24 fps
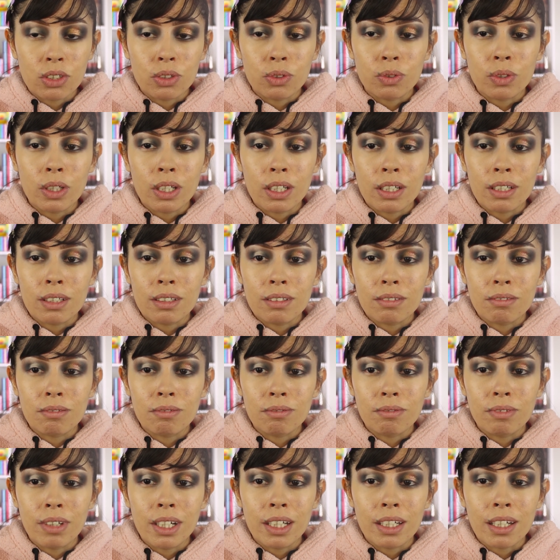do it
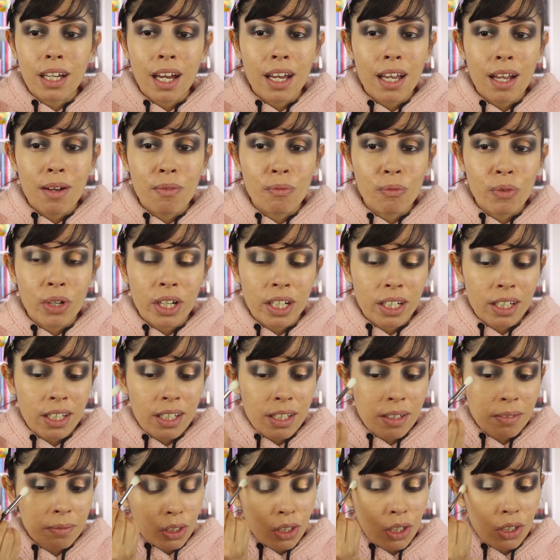when I am
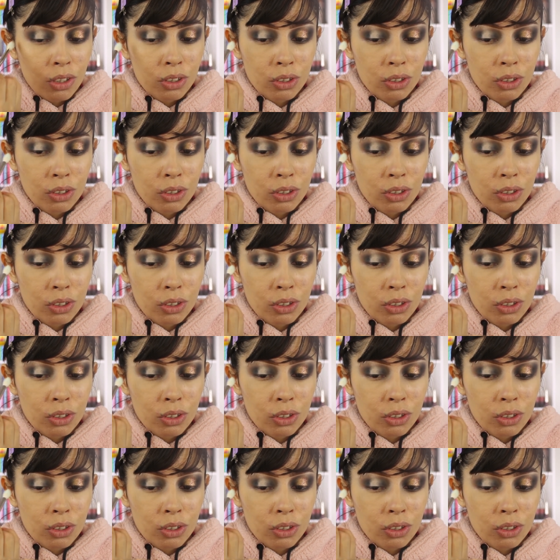ready.